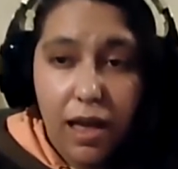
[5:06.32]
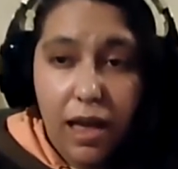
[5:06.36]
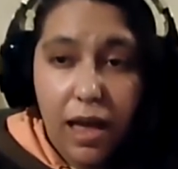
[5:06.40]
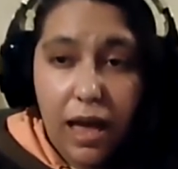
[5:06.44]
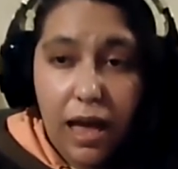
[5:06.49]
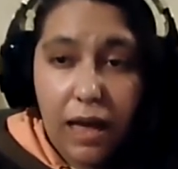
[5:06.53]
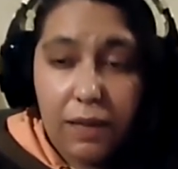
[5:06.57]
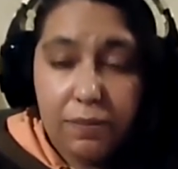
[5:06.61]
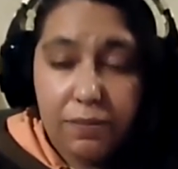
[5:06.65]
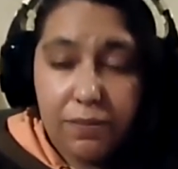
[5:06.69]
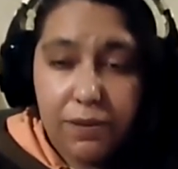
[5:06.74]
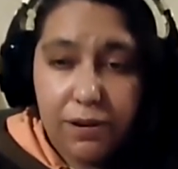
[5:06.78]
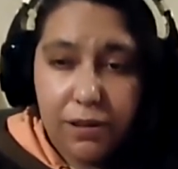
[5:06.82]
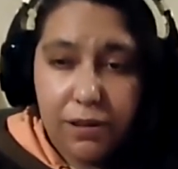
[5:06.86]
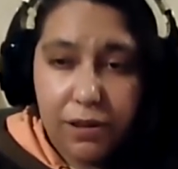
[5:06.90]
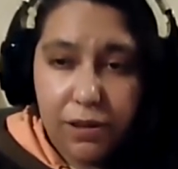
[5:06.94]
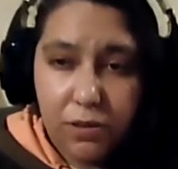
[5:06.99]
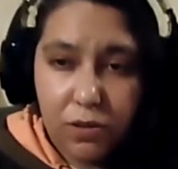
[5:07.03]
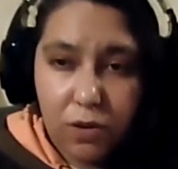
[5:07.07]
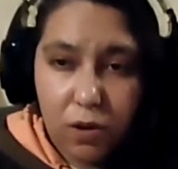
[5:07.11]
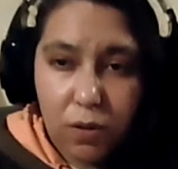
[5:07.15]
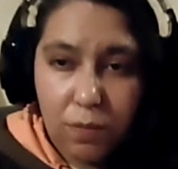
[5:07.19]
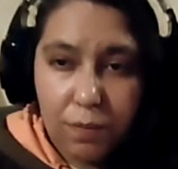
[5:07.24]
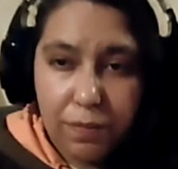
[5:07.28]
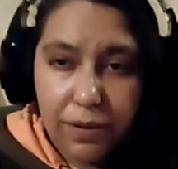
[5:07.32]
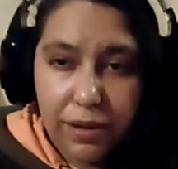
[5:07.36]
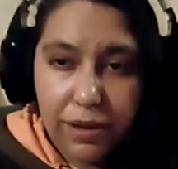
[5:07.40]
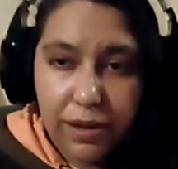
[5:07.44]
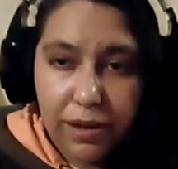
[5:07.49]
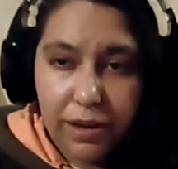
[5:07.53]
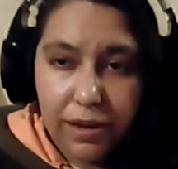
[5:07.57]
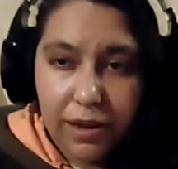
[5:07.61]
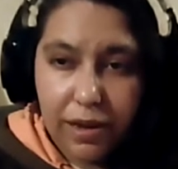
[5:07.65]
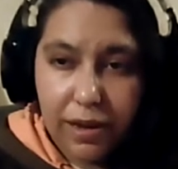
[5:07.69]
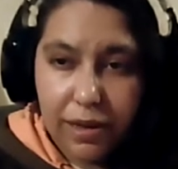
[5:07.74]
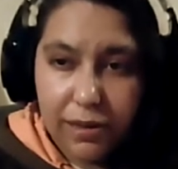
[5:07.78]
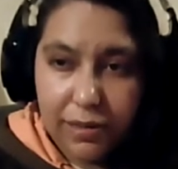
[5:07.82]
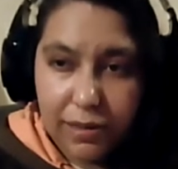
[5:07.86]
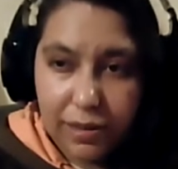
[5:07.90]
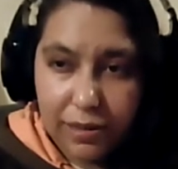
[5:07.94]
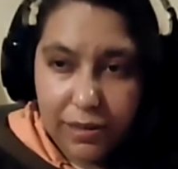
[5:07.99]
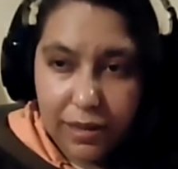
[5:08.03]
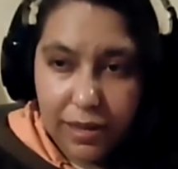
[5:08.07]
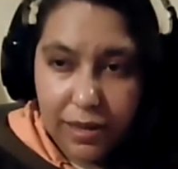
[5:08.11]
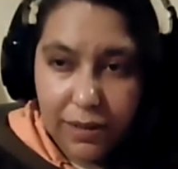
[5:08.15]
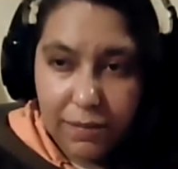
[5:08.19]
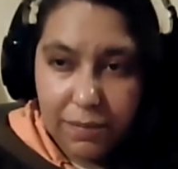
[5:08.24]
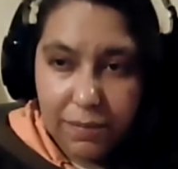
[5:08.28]
After the topic and the
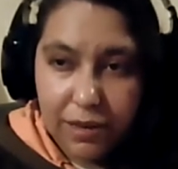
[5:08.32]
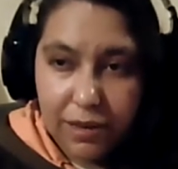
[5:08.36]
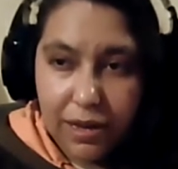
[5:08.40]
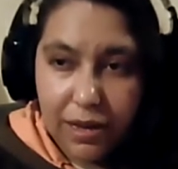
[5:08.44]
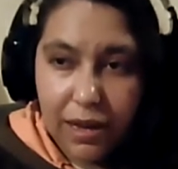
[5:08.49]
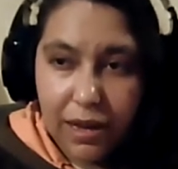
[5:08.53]
theme